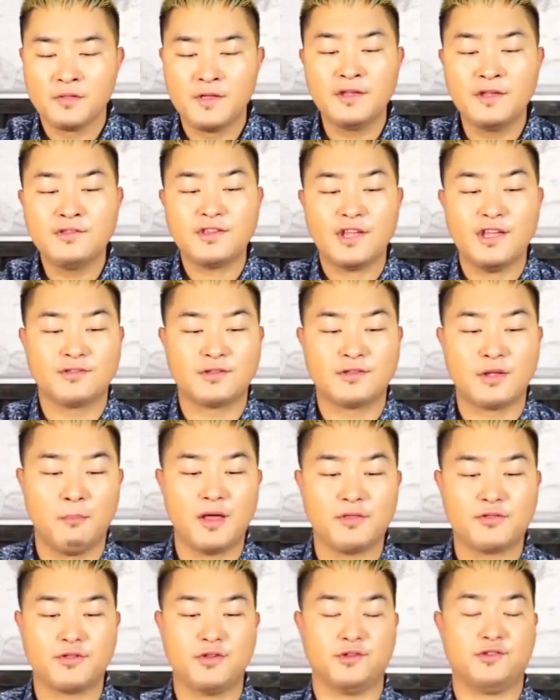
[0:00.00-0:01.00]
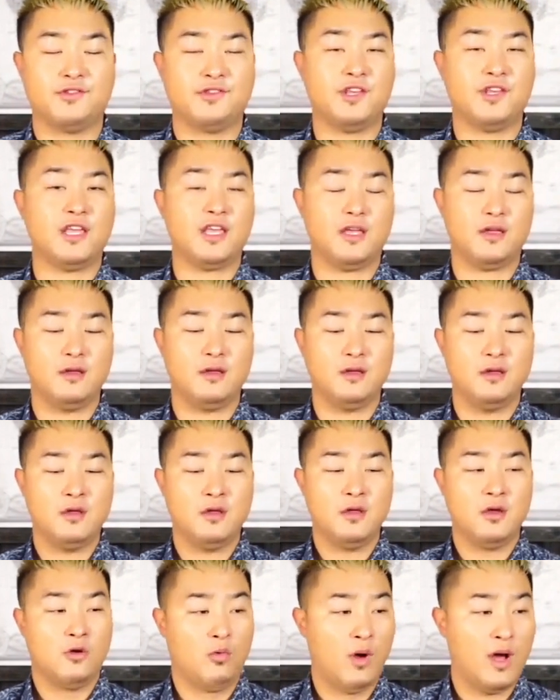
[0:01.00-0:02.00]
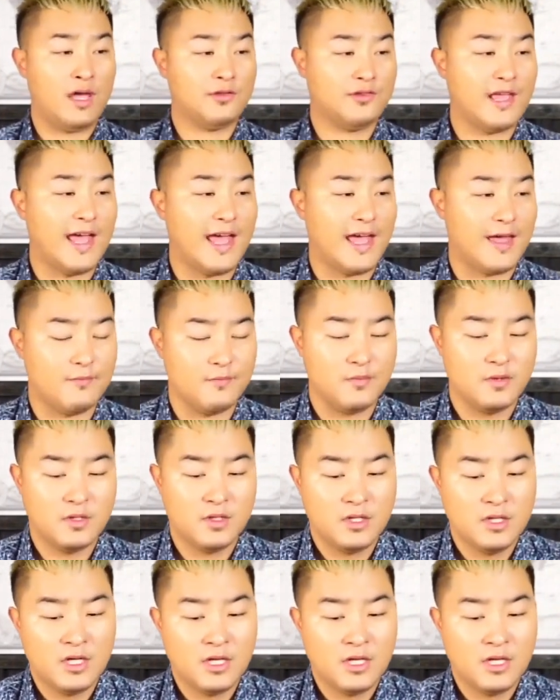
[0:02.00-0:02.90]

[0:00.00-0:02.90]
This is the month to see. Why is that?